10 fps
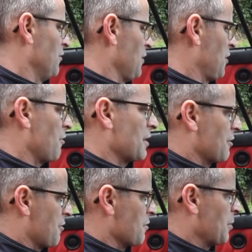for throwing
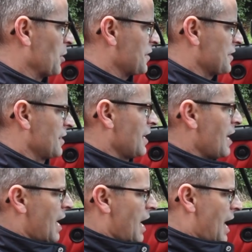it through the box.
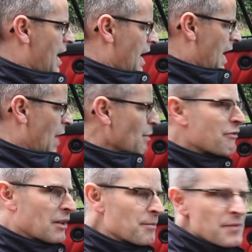
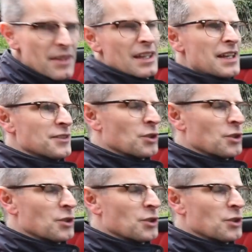However, it's